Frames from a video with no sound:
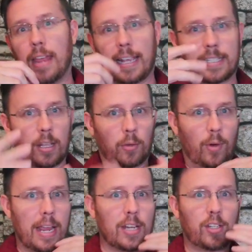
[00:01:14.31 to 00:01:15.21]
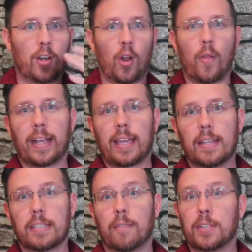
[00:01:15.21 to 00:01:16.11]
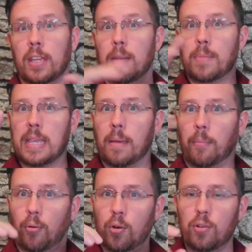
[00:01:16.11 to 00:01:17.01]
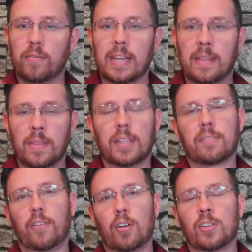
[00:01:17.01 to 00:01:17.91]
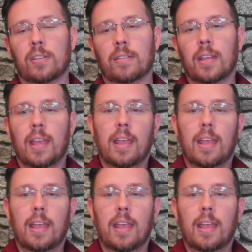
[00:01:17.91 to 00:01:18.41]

acceleration and all kind of stuff is going to be improved in this version.